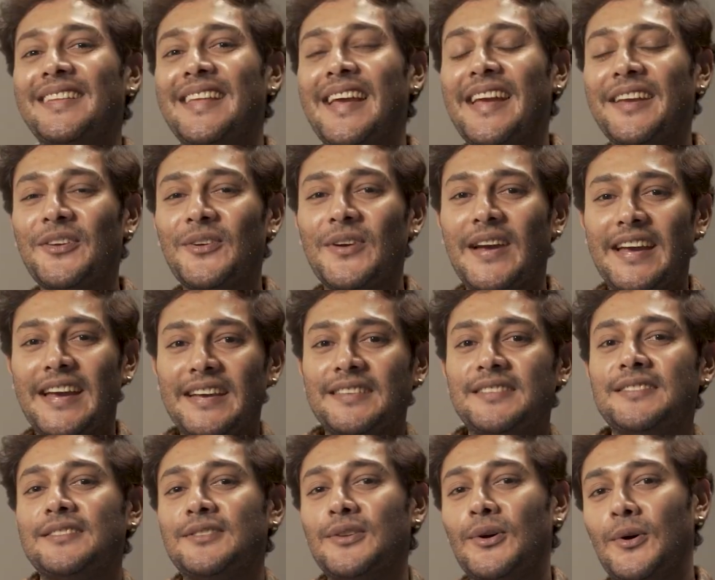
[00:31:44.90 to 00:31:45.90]
Thank you,
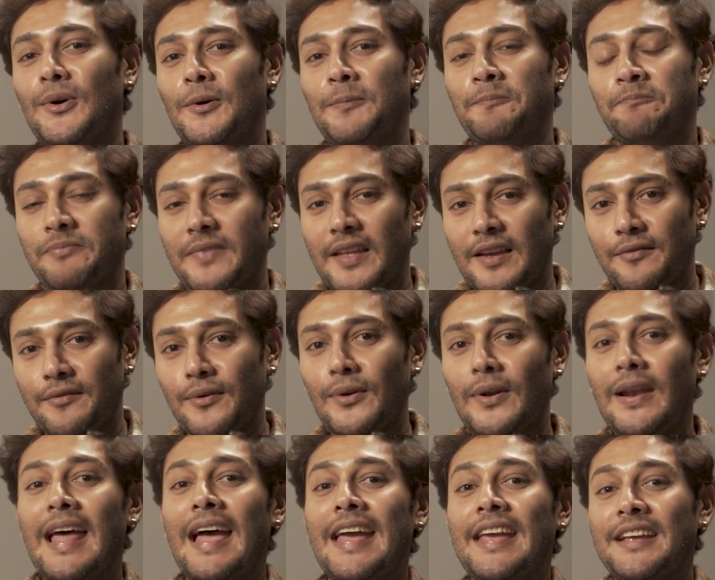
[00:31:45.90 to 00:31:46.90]
guys. So if you
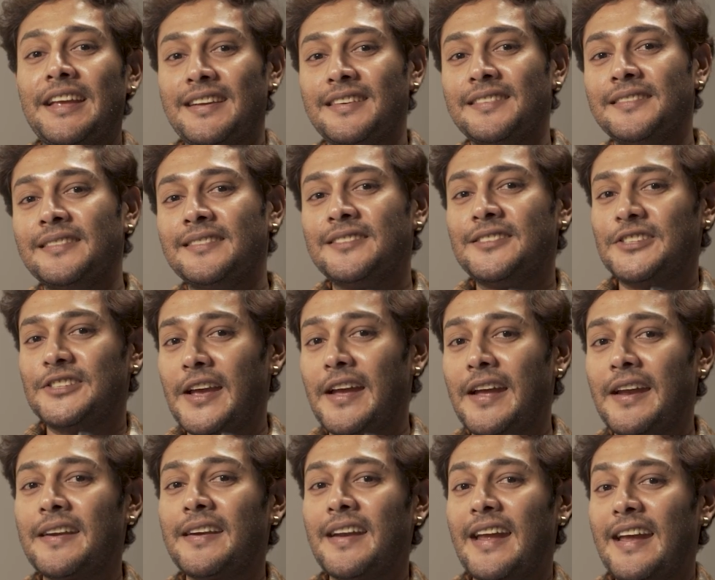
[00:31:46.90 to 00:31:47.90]
like,
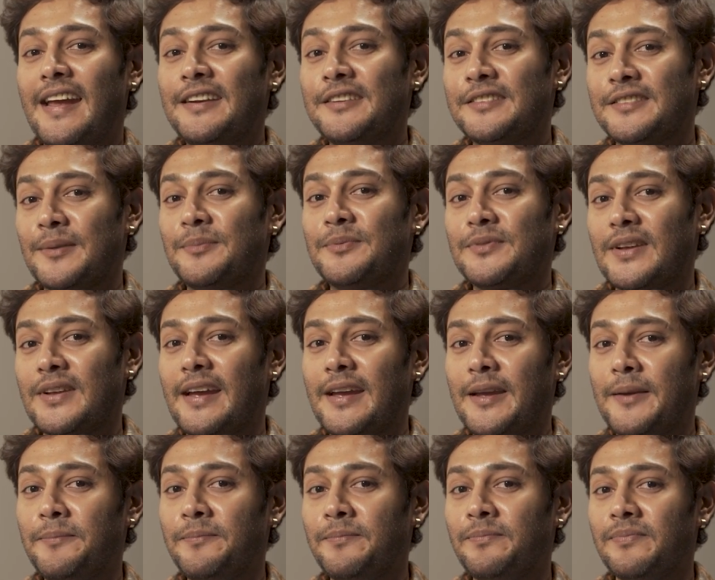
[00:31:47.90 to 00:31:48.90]
share, and
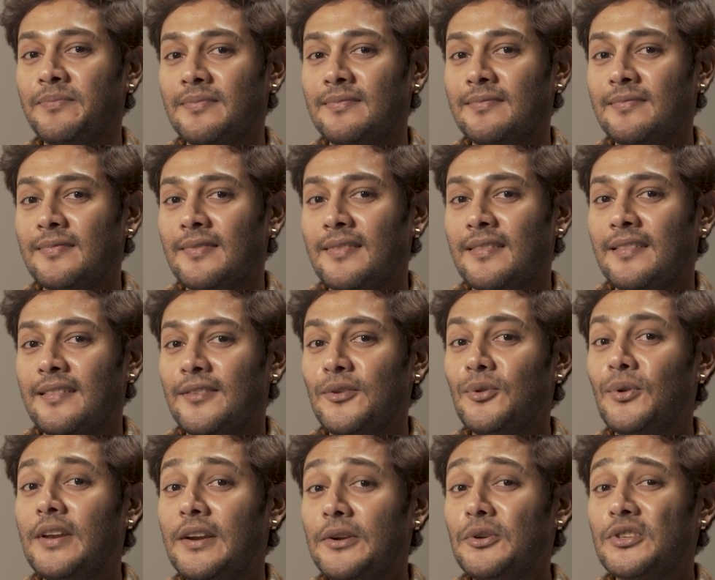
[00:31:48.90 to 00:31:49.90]
subscribe,
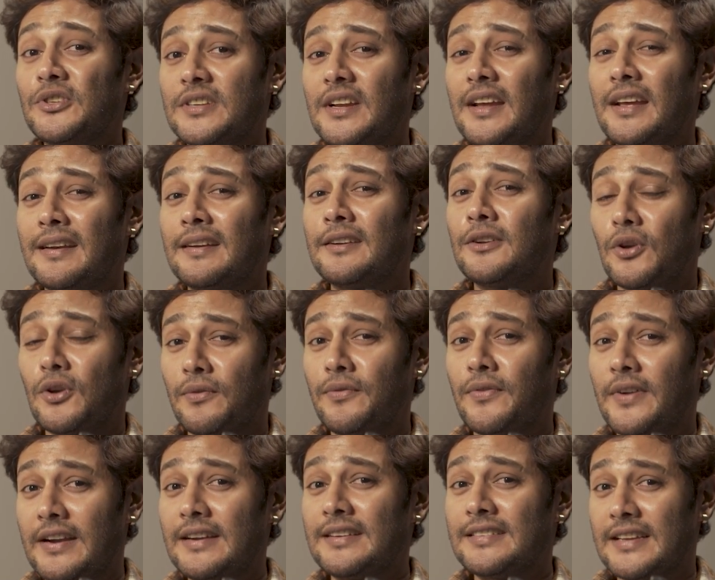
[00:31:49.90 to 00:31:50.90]
you need to share it to your
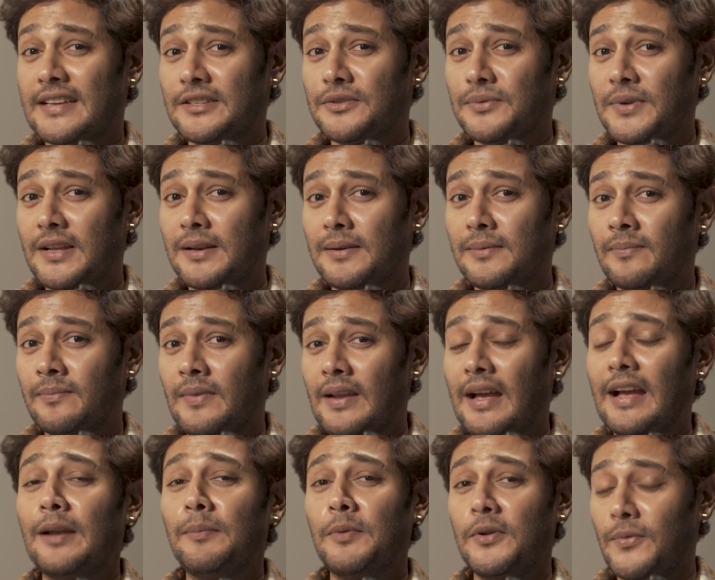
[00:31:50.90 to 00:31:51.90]
friends as well.
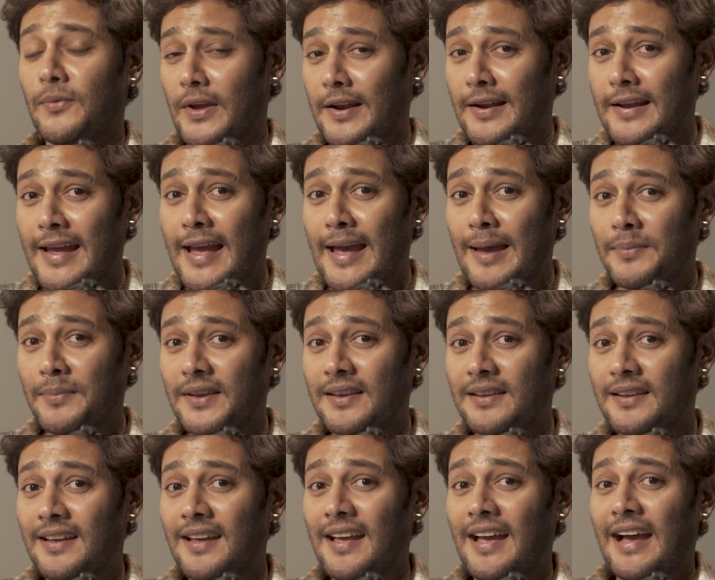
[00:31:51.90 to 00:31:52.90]
I'll be very
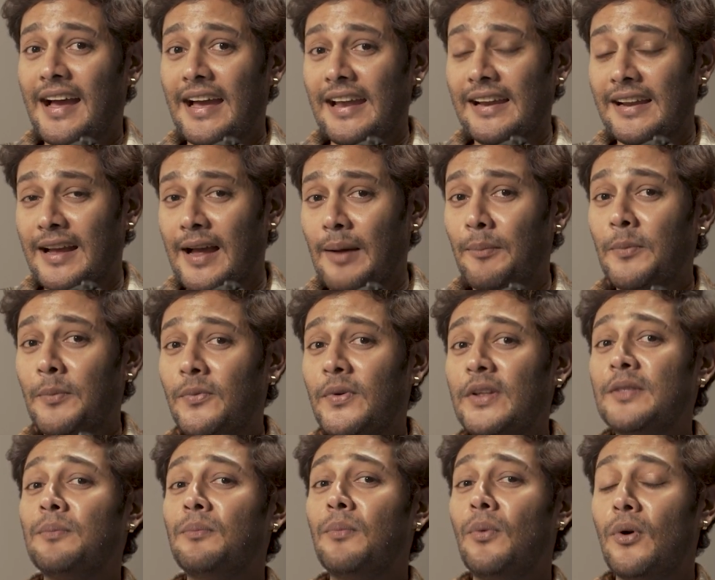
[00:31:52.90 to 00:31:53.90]
happy. I'll come up
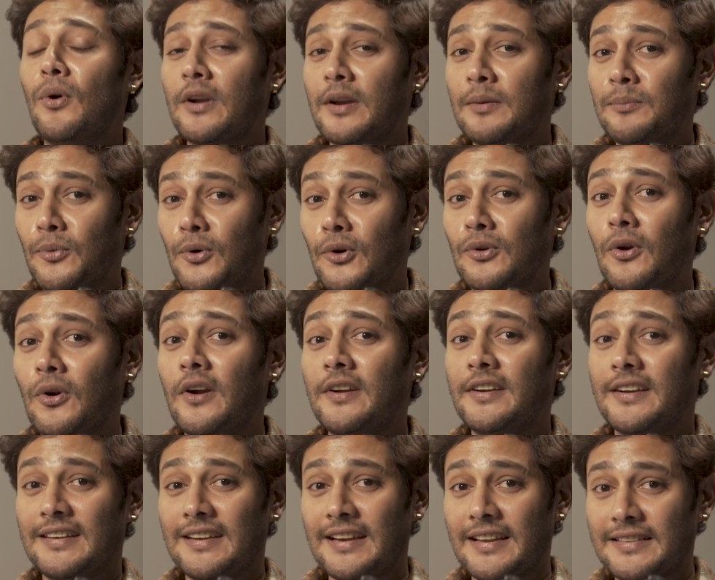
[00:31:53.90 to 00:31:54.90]
with more and more
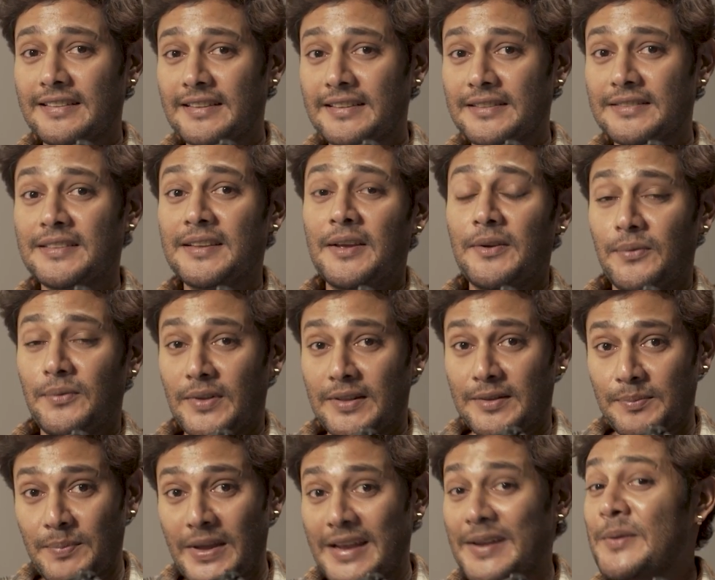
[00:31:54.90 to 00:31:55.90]
content like this
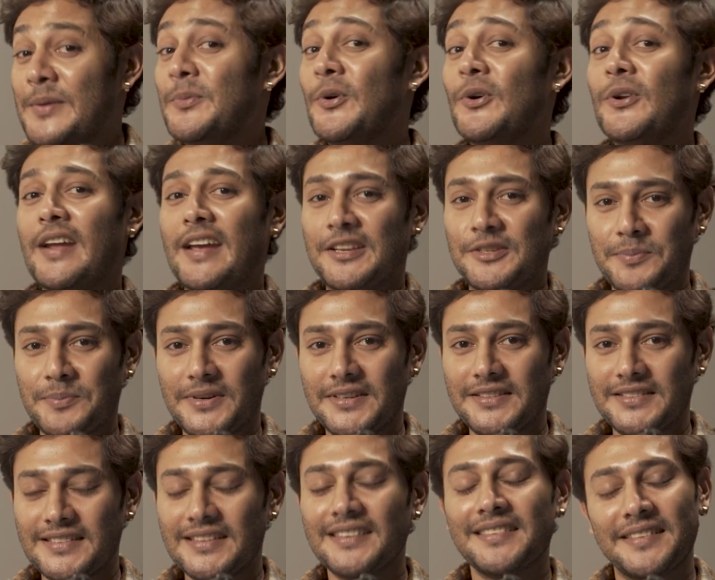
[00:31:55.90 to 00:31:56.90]
with many more
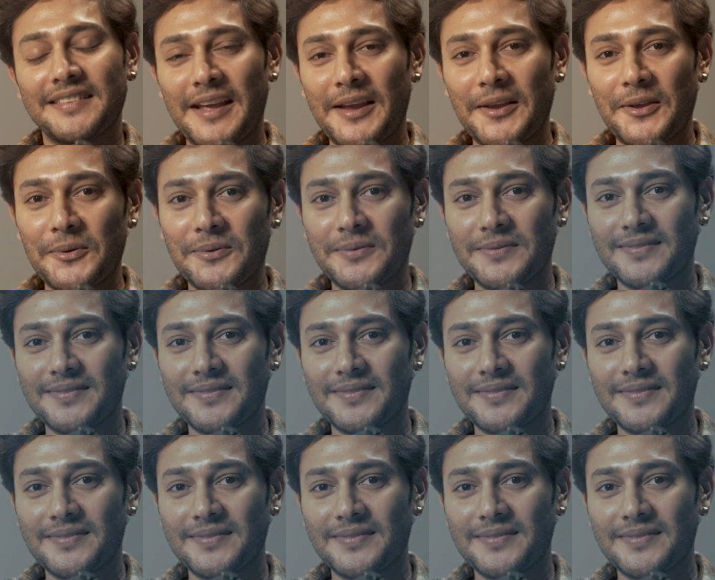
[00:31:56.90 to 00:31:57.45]
experts. Thank you.